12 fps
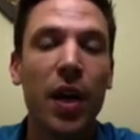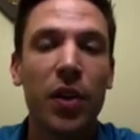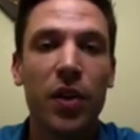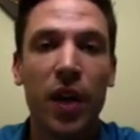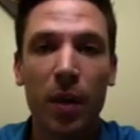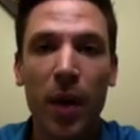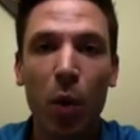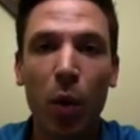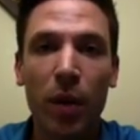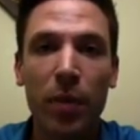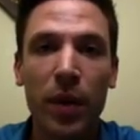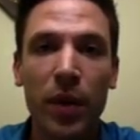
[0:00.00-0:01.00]
So think about what
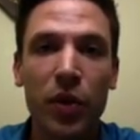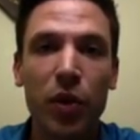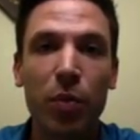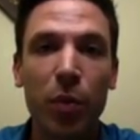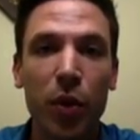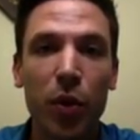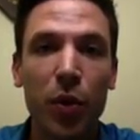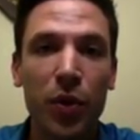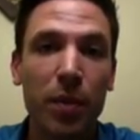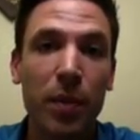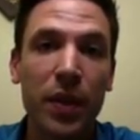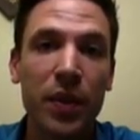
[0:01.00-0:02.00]
it means to produce.
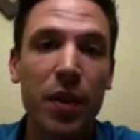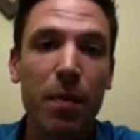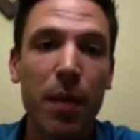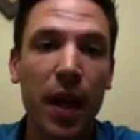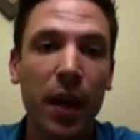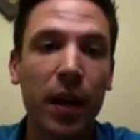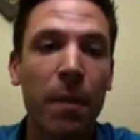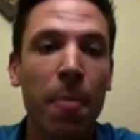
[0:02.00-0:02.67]
It means to make.